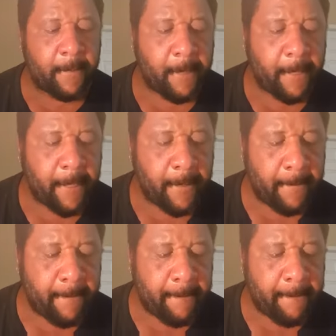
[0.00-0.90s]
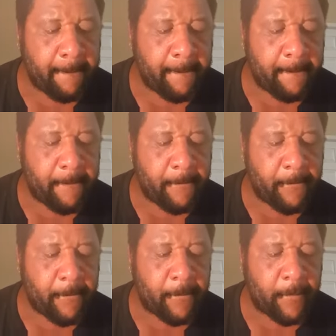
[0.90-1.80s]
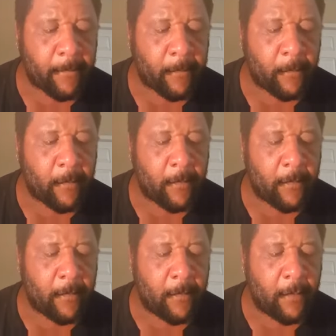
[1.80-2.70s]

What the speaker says: Nothing is said.